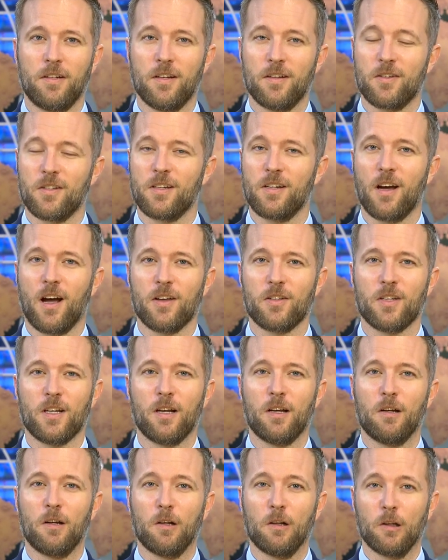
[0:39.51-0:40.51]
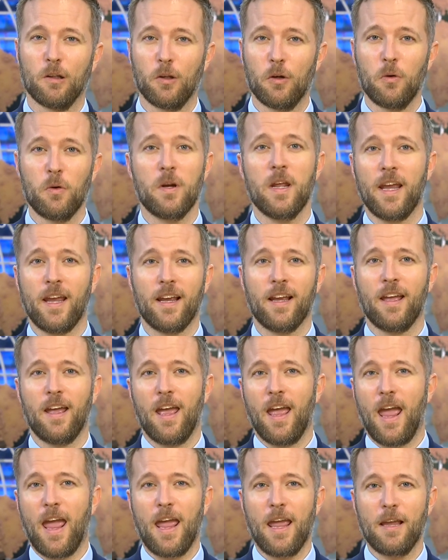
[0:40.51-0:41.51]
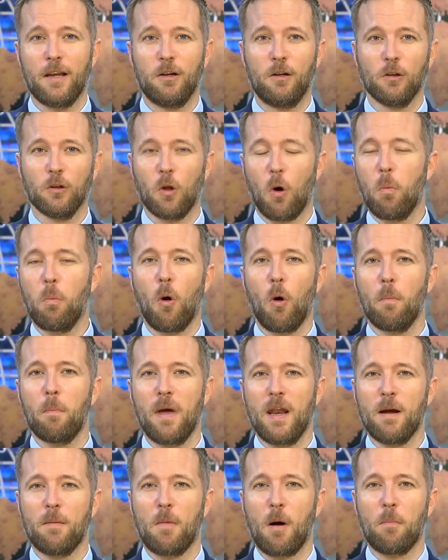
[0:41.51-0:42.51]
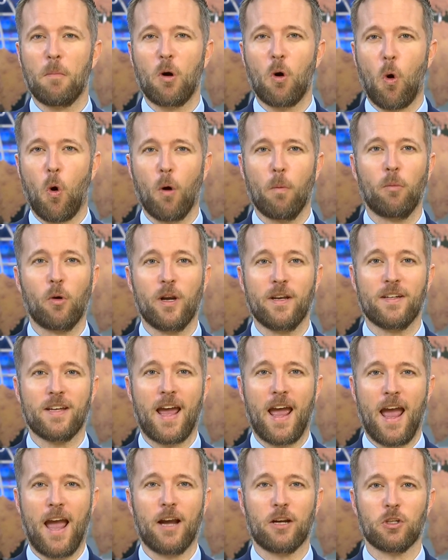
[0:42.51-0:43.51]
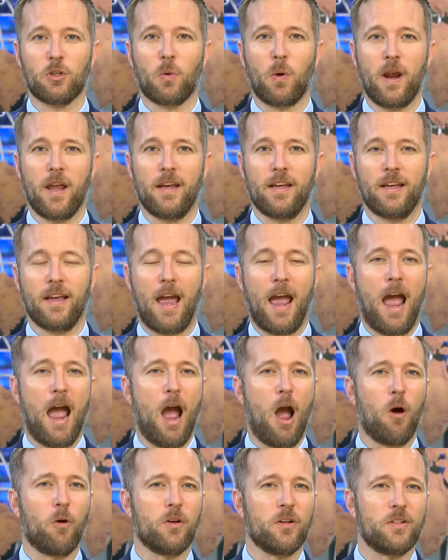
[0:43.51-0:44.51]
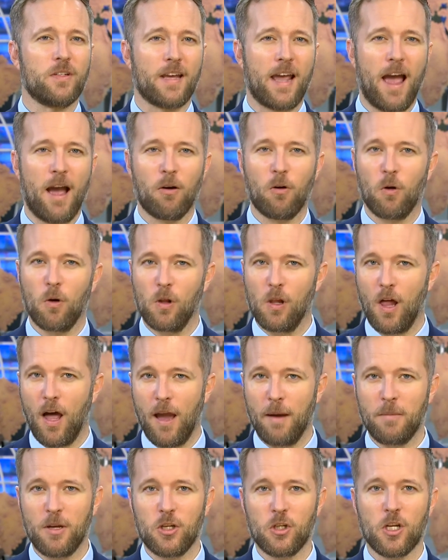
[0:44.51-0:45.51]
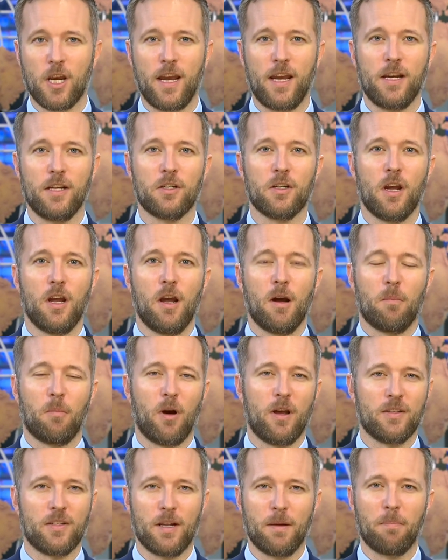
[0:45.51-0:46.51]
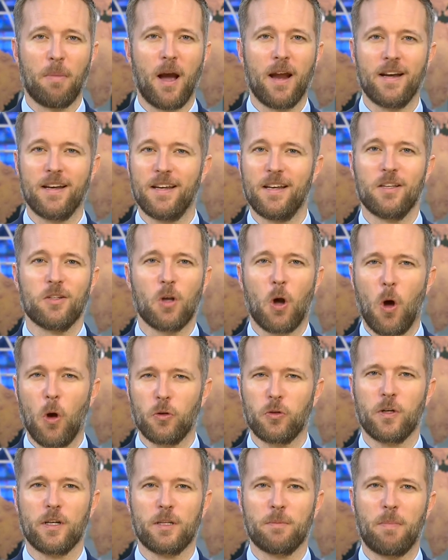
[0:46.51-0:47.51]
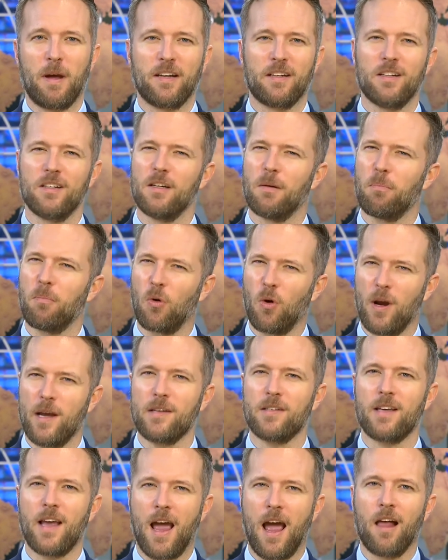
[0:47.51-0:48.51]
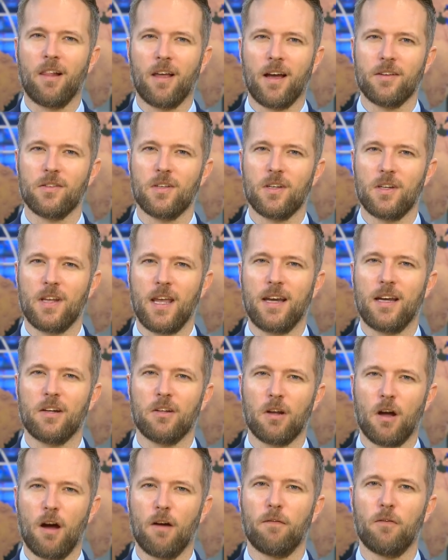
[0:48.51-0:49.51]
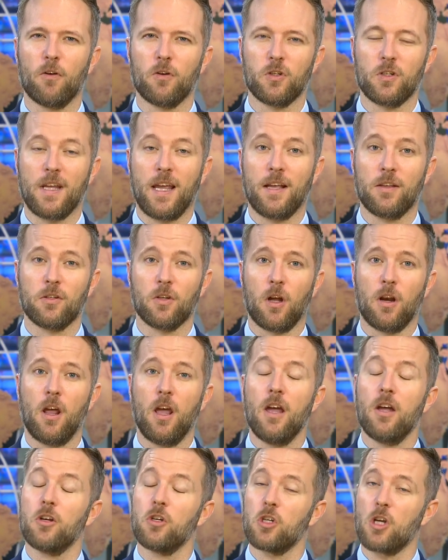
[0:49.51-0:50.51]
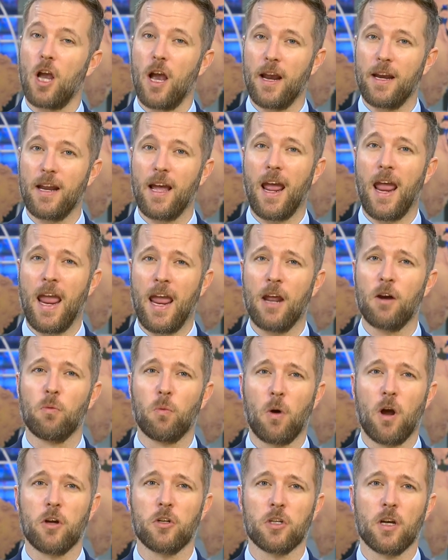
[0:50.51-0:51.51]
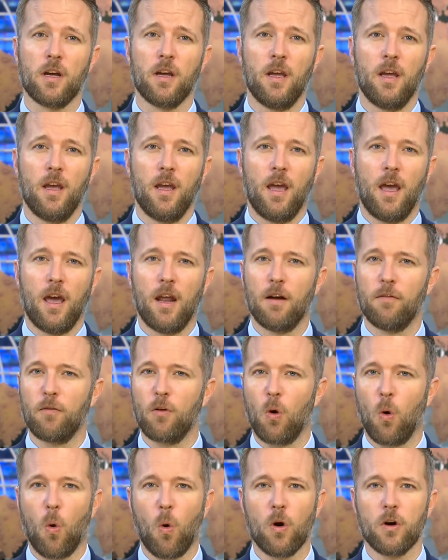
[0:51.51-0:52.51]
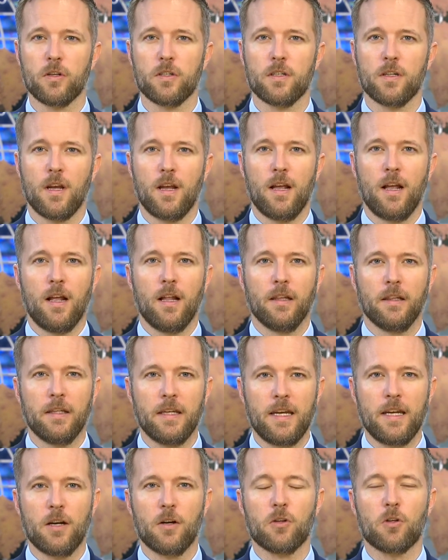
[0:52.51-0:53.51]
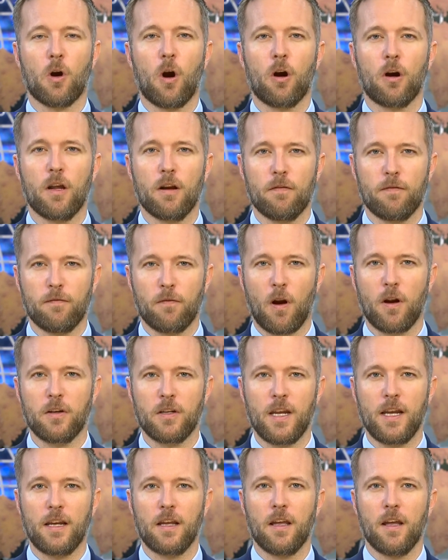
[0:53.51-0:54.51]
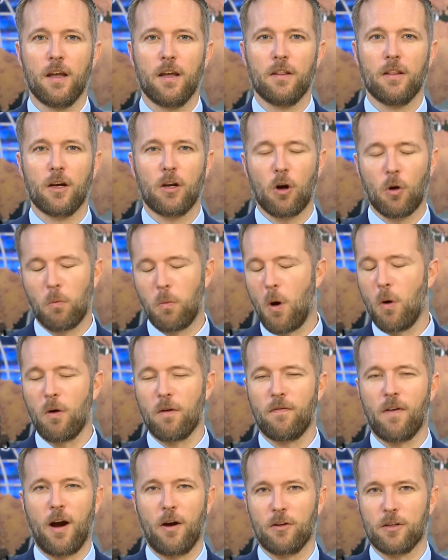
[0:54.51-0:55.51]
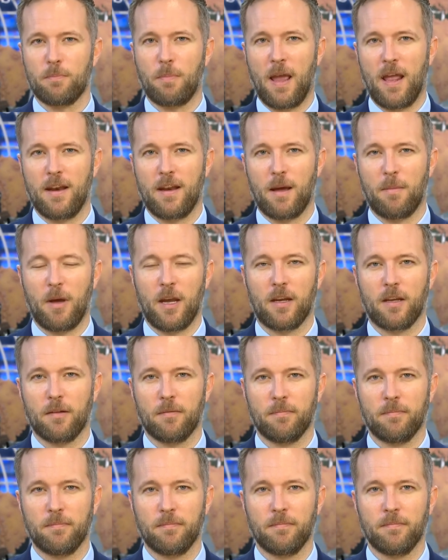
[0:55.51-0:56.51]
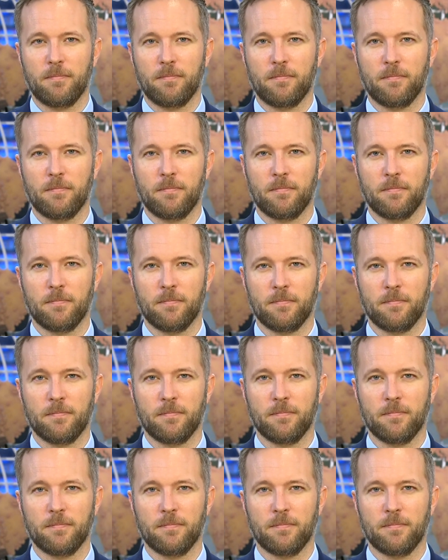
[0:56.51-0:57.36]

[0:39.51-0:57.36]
discuss, including a global minimum corporate tax rate, and how to tackle climate change. President Biden is also expected to press allies to take a tougher stance on China and Russia. And of course, leaders are confronting the coronavirus pandemic. The